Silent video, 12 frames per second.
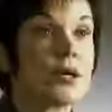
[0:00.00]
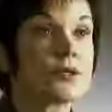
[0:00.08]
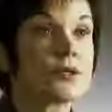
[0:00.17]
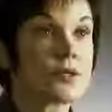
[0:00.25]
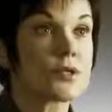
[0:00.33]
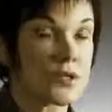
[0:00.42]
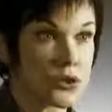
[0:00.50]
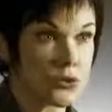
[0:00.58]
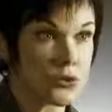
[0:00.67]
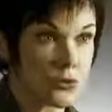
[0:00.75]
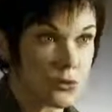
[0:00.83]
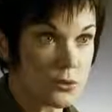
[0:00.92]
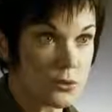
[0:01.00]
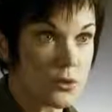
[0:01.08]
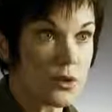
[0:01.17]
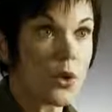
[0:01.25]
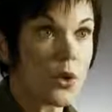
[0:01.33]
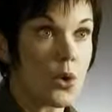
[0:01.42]
Is that true
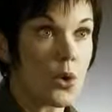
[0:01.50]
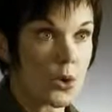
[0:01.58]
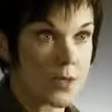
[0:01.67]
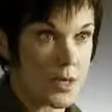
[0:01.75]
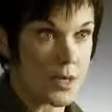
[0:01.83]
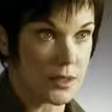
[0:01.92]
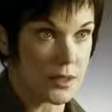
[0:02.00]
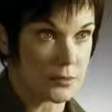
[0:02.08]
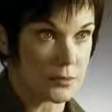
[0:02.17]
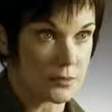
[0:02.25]
or not?